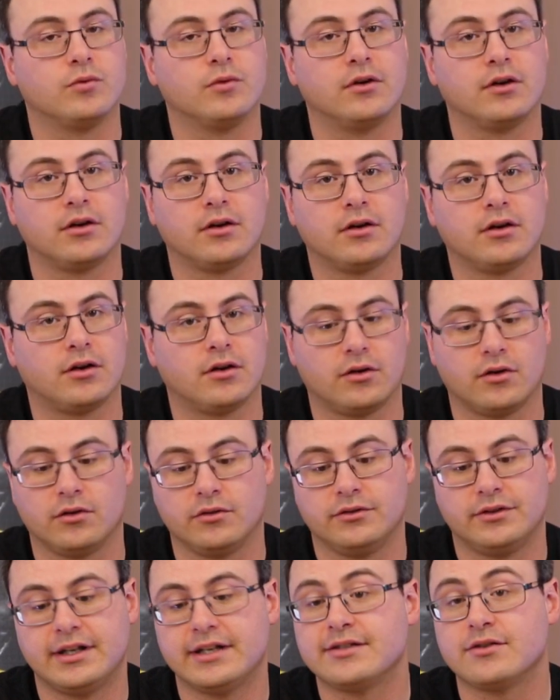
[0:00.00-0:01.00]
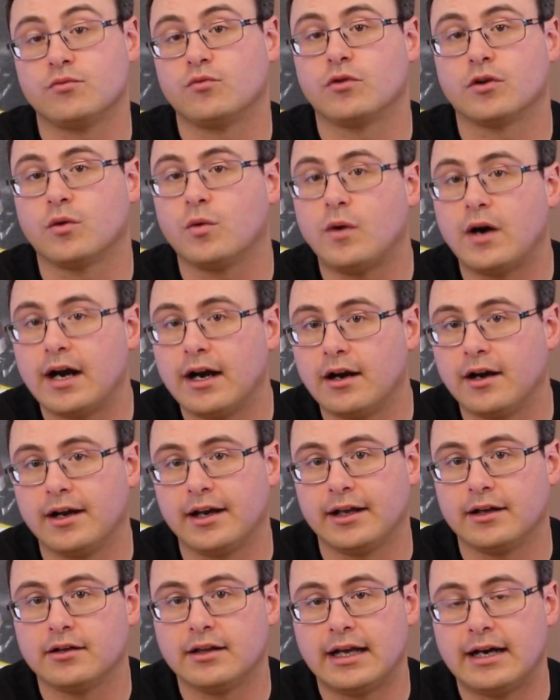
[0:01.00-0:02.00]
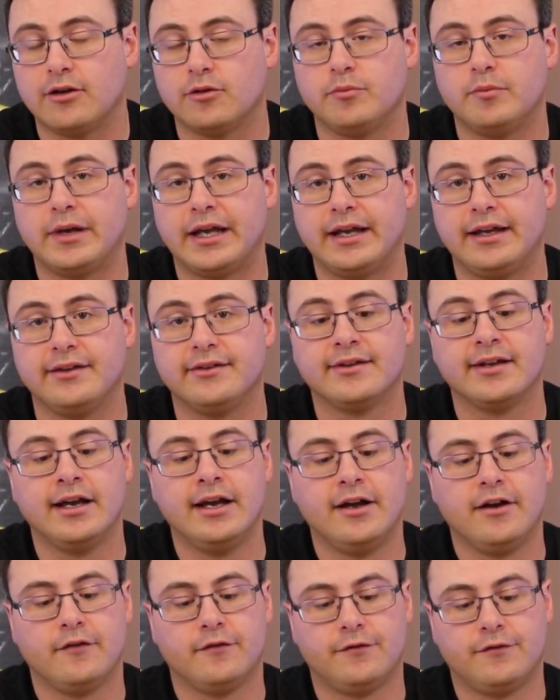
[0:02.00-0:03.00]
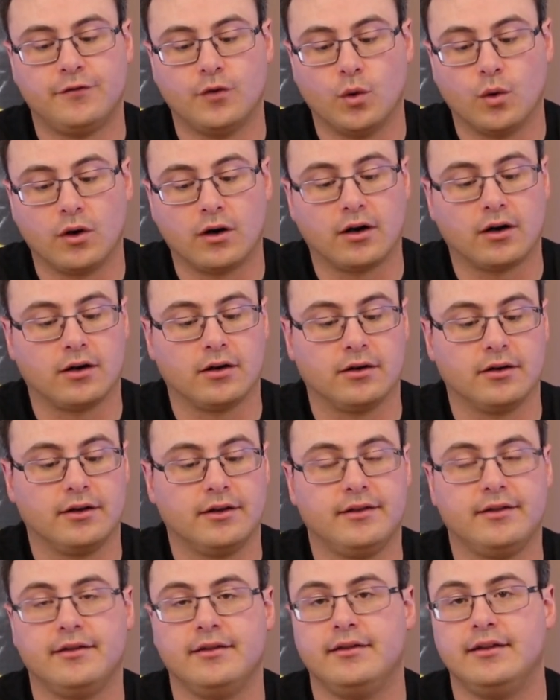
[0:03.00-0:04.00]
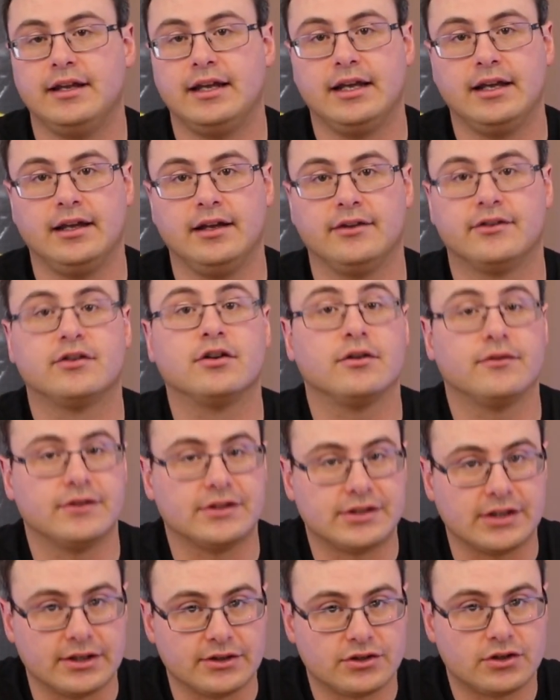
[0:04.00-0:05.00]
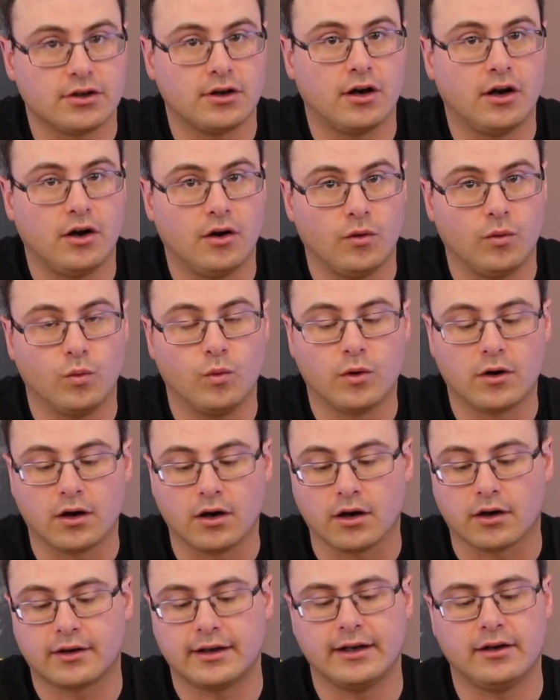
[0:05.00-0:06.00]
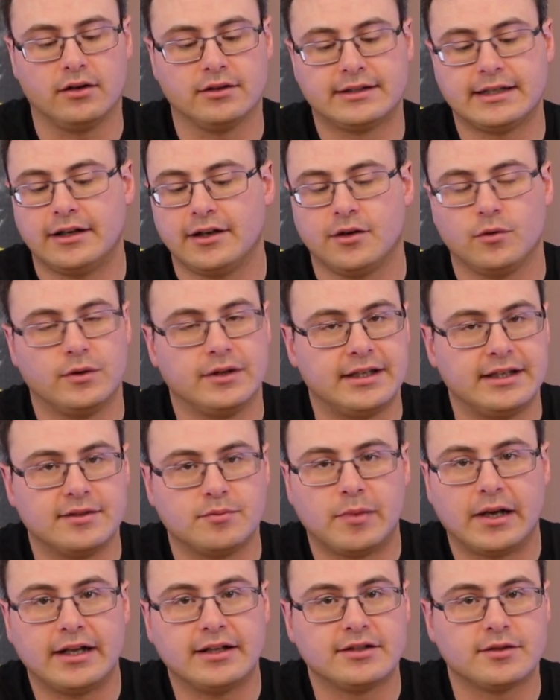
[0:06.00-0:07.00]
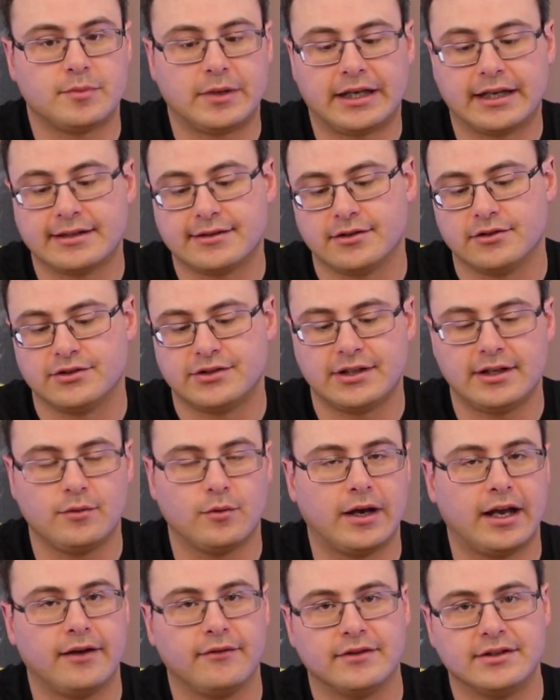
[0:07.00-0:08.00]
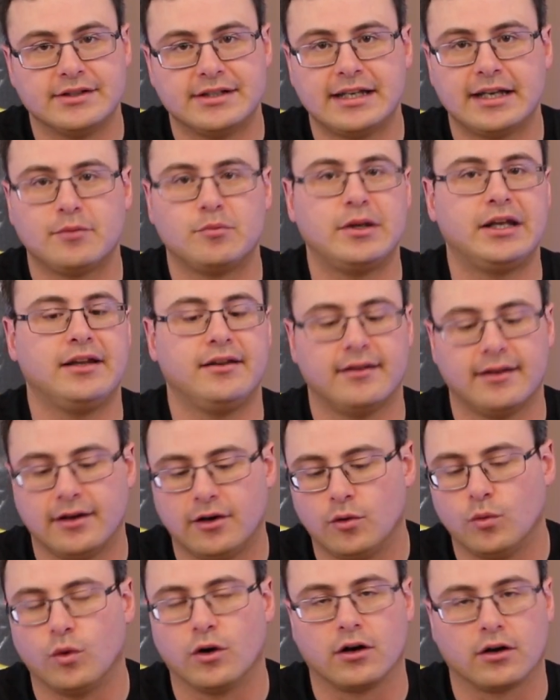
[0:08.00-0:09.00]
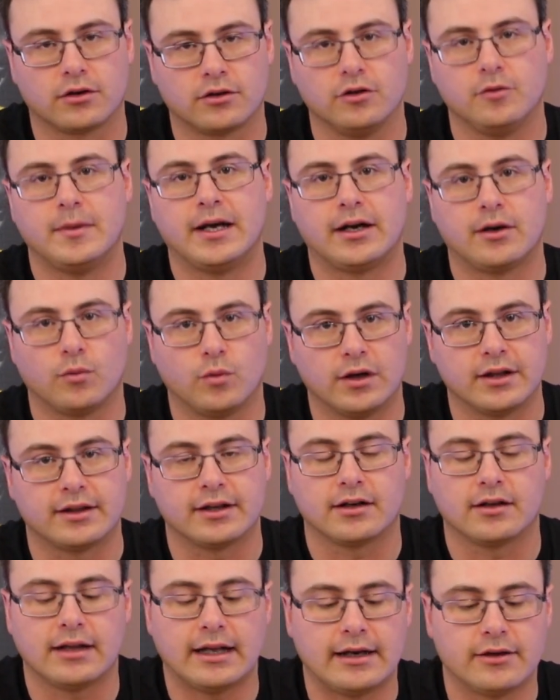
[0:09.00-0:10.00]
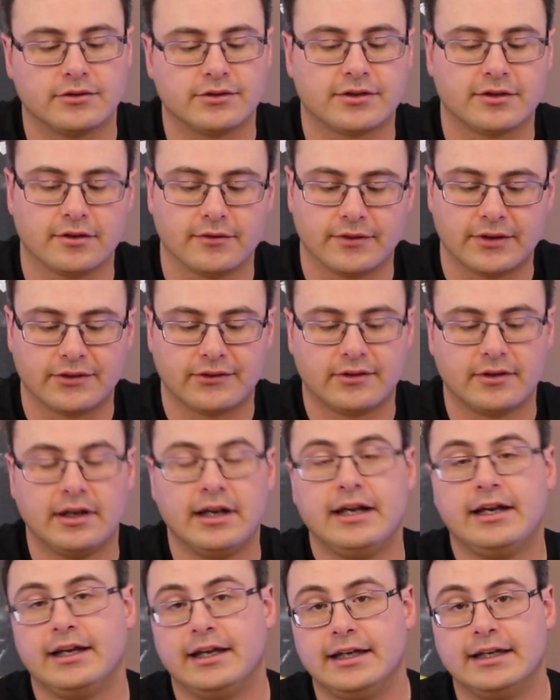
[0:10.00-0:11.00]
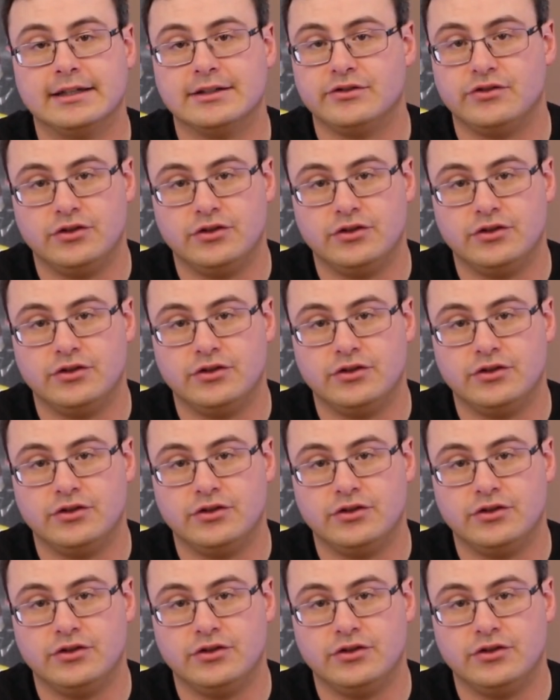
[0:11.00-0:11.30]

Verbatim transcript: or doesn't require any cloud base for the services to all work. Now I'll tell you with these buttons, because they're Z-Wave and Zigbee, they'll work no matter what the cloud service is